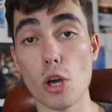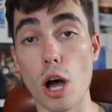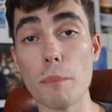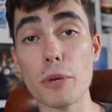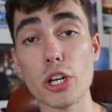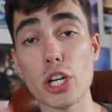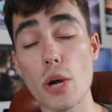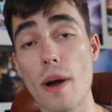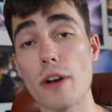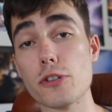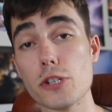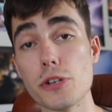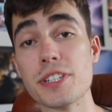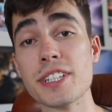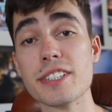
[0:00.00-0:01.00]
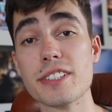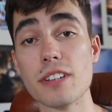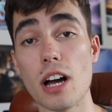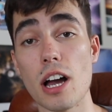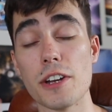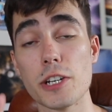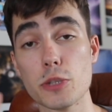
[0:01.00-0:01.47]
I'm going to go out shooting
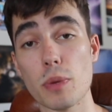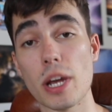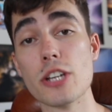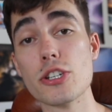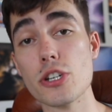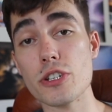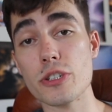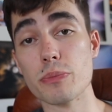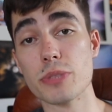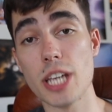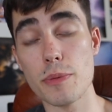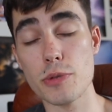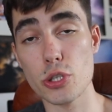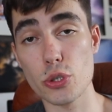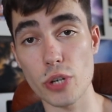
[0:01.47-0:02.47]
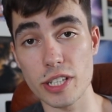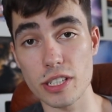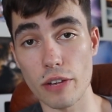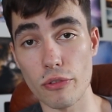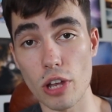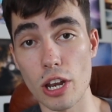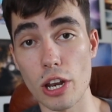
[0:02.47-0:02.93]
tonight and explain to you some tips and tricks
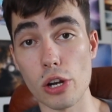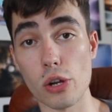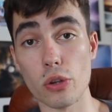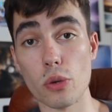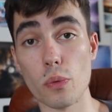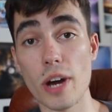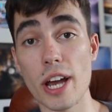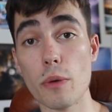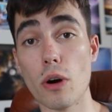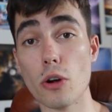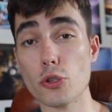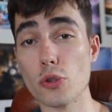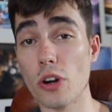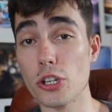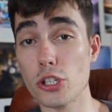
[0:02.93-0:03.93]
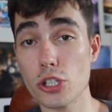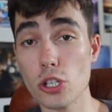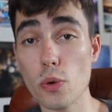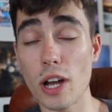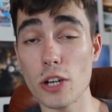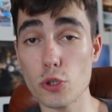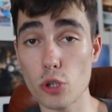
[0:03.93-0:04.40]
I've learned along the way while trying to
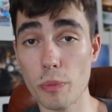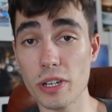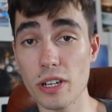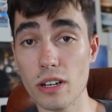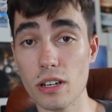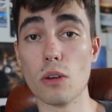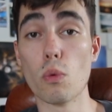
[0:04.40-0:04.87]
shoot Andromeda,